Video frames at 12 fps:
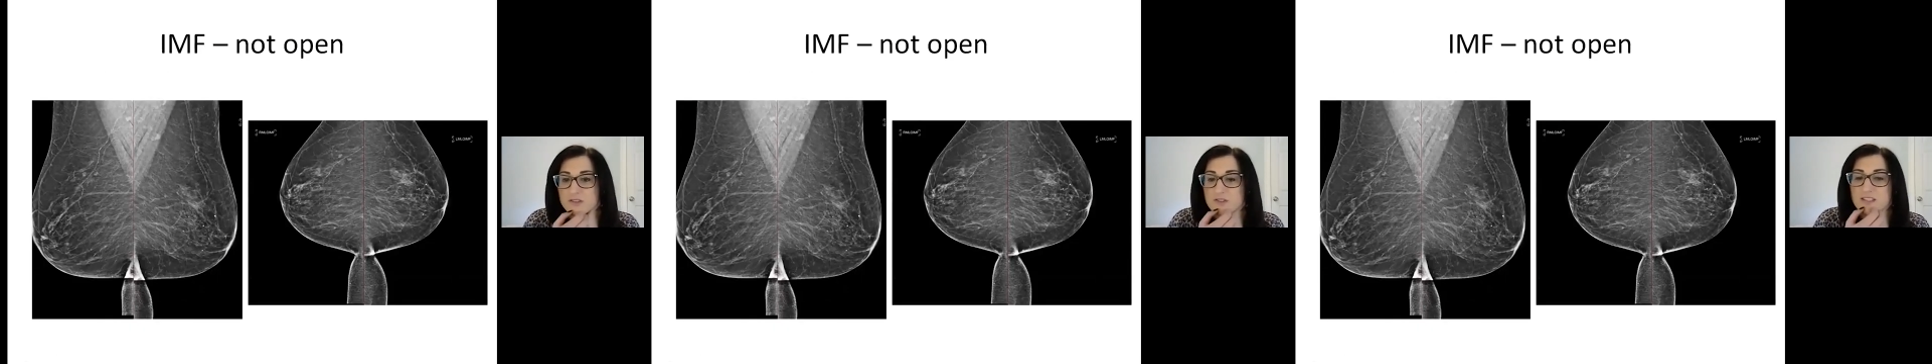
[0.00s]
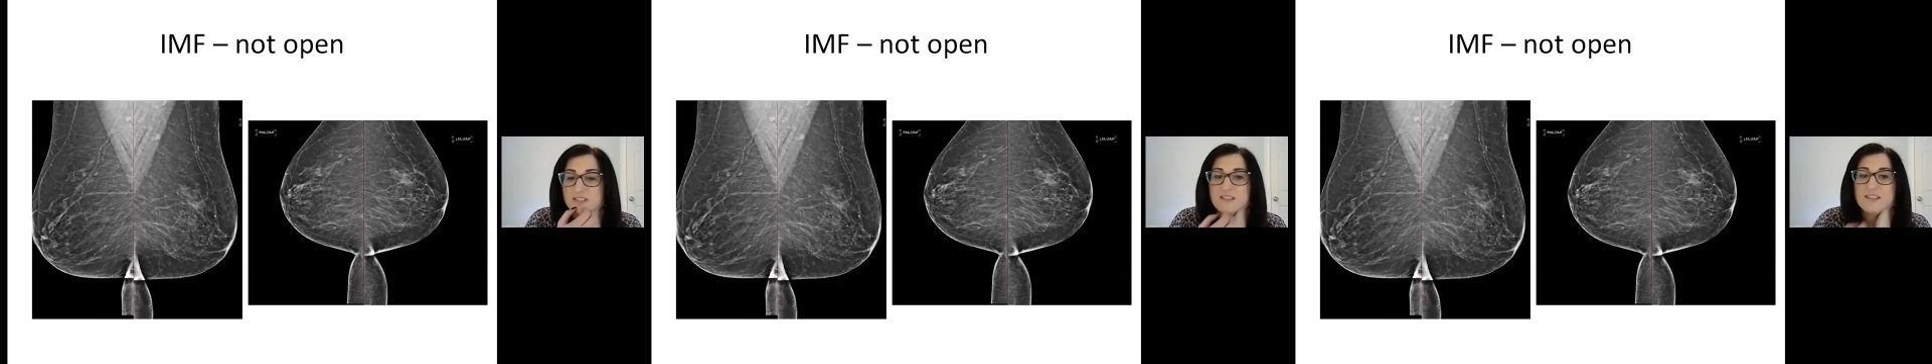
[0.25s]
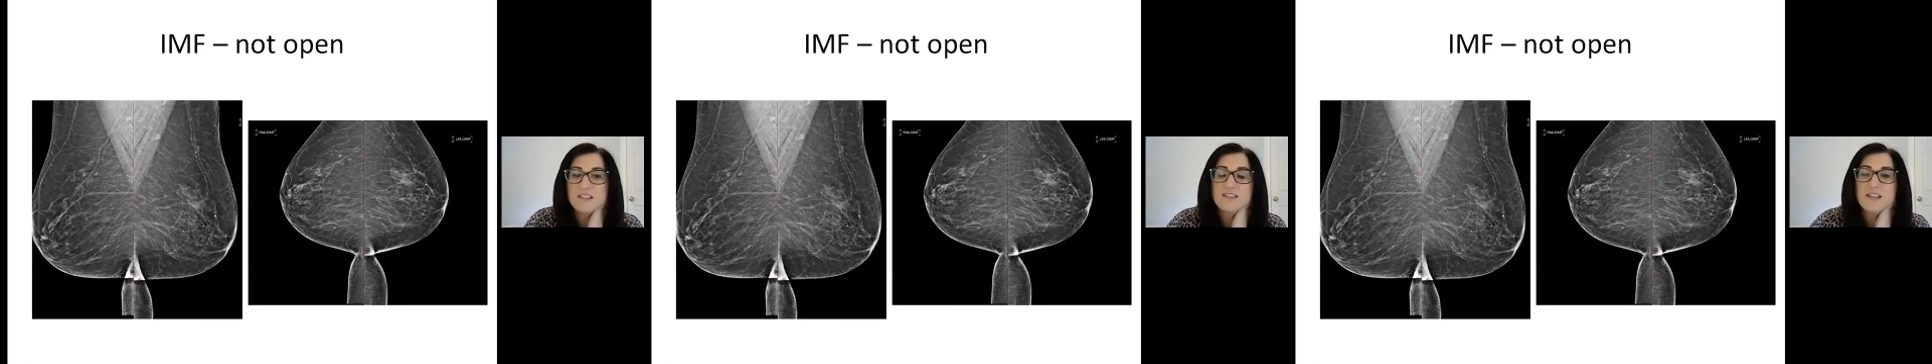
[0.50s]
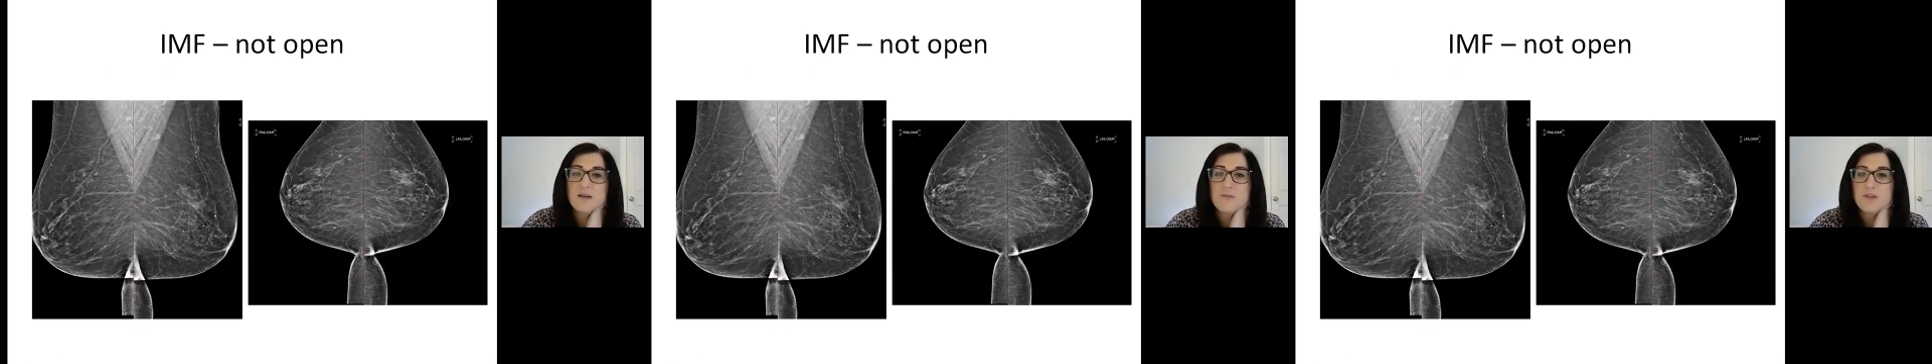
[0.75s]
So this is an
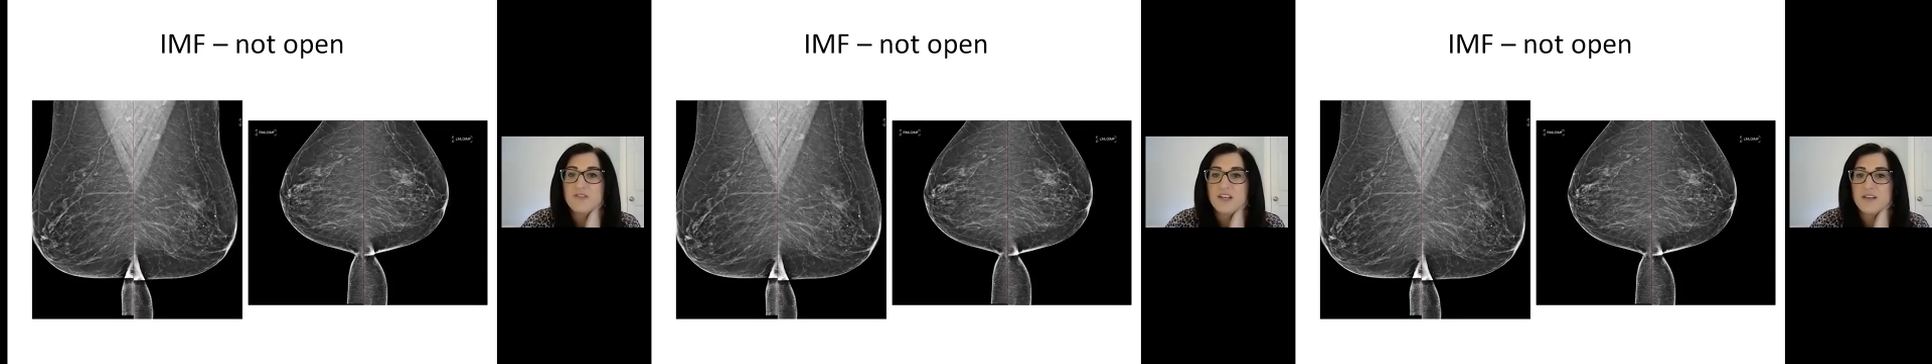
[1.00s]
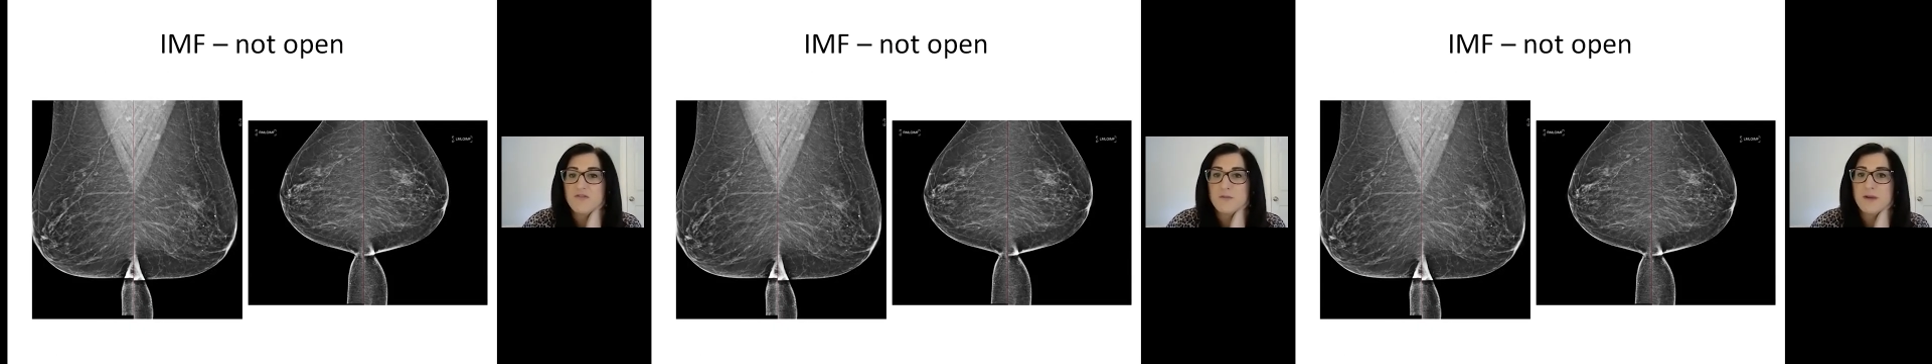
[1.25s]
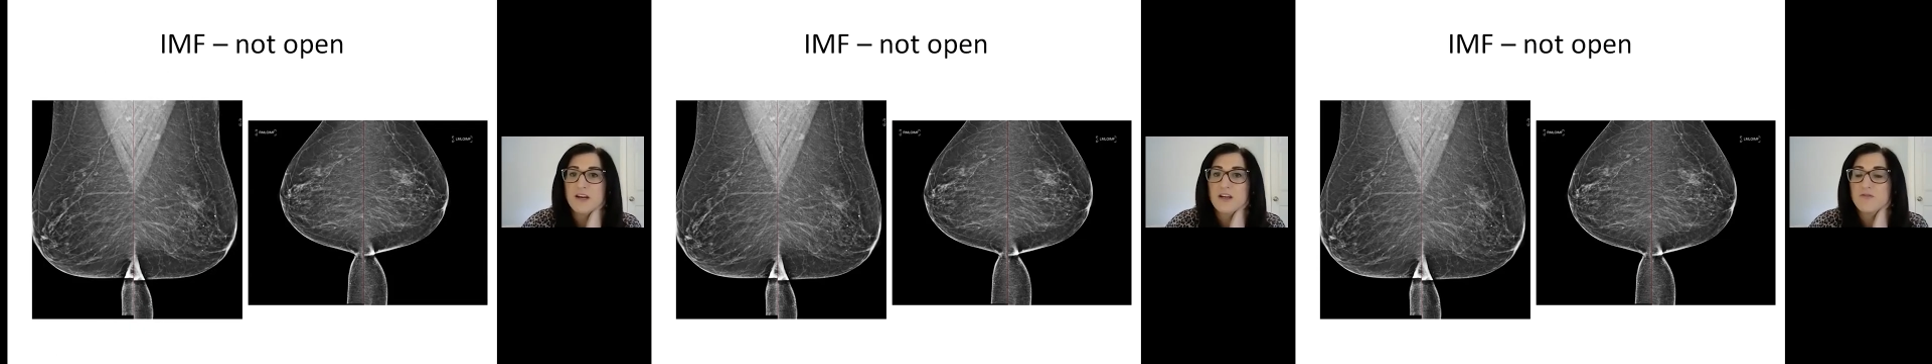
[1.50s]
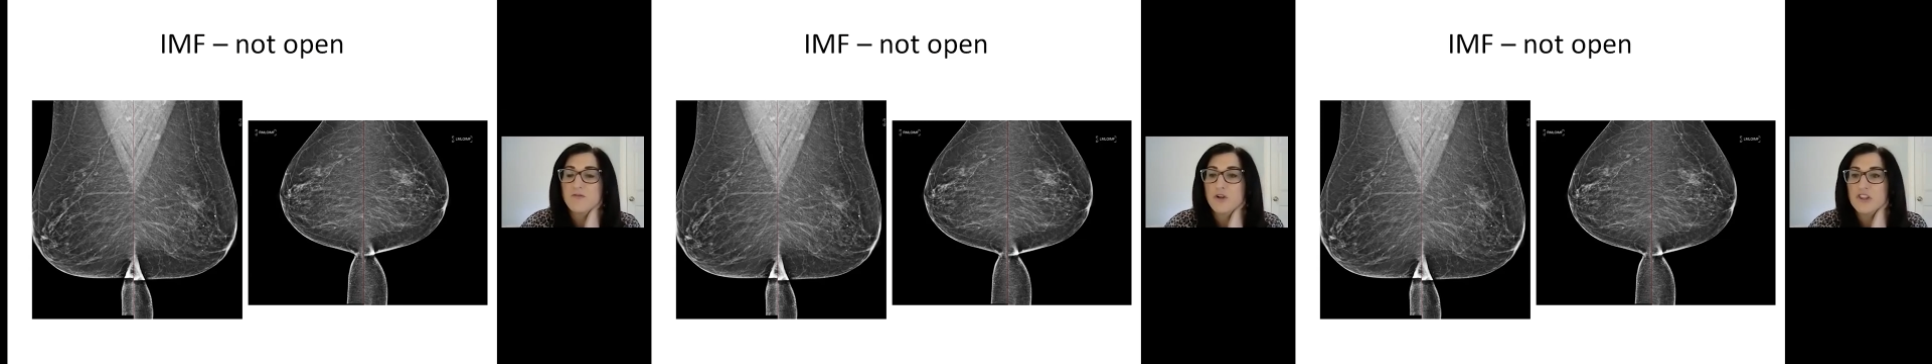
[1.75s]
example of an inframammary
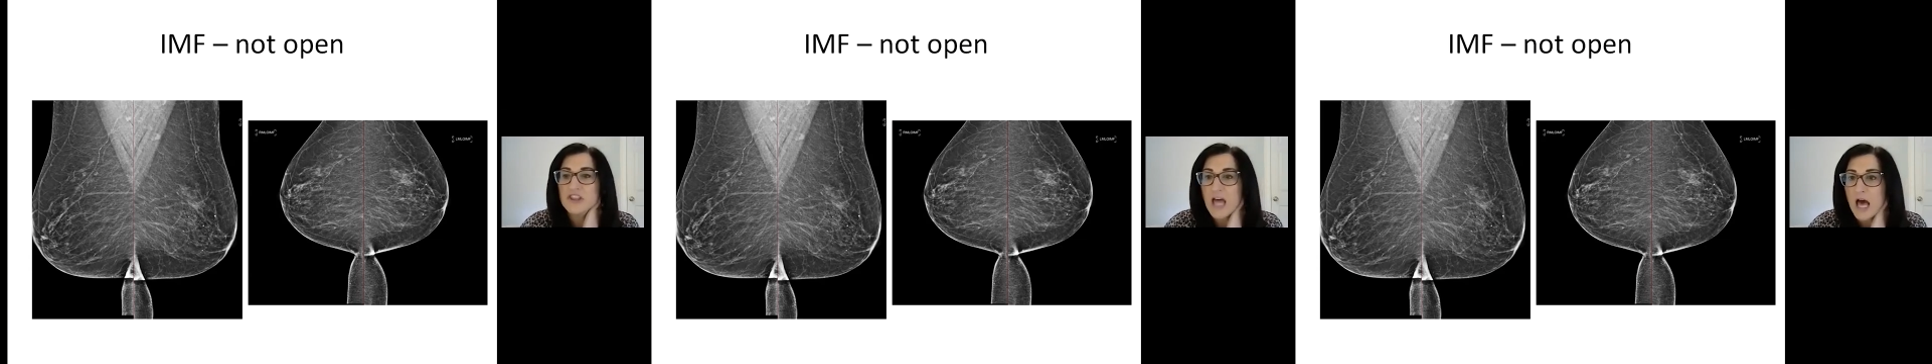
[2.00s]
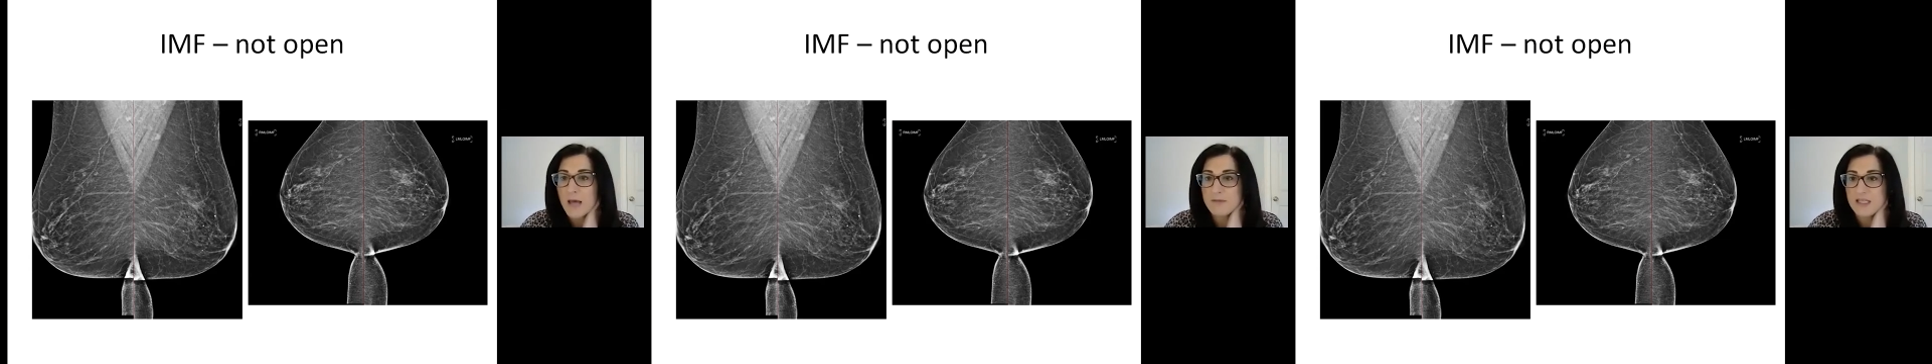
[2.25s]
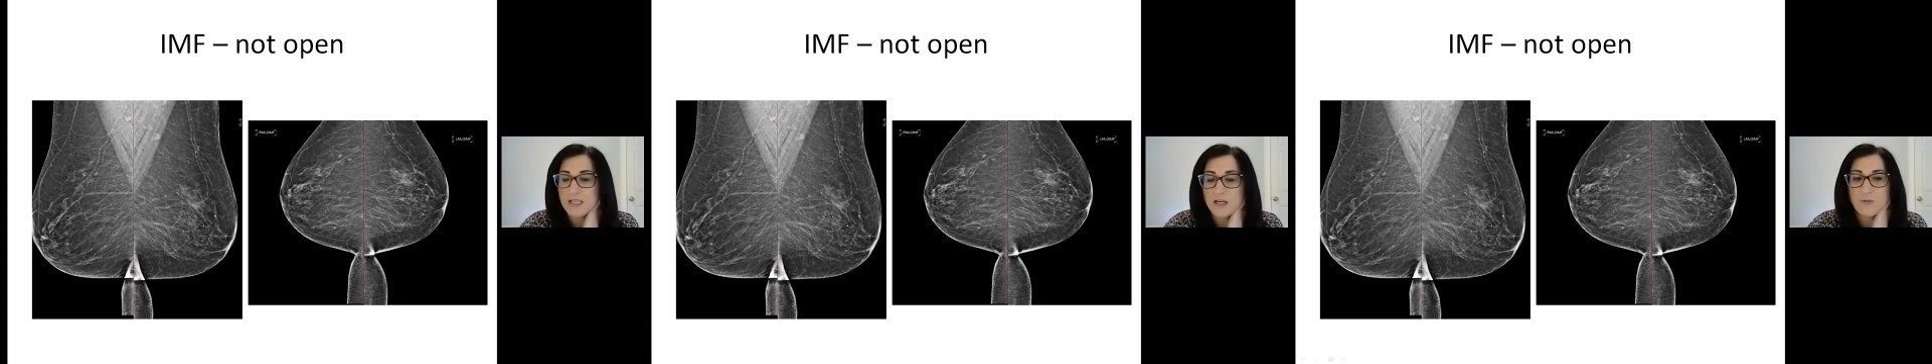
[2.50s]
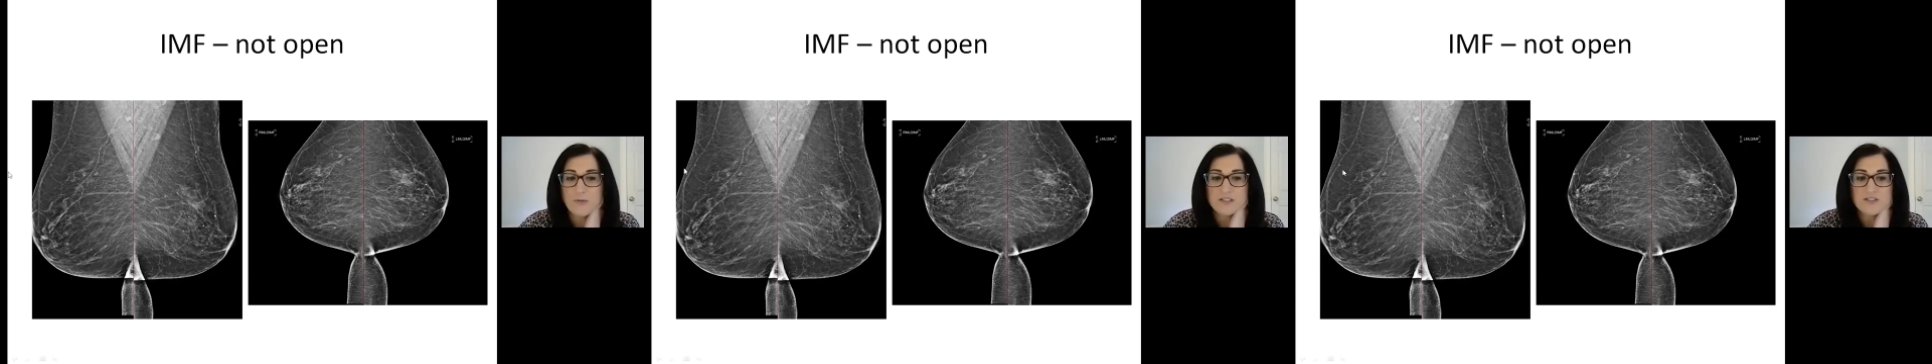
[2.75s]
fold not being open.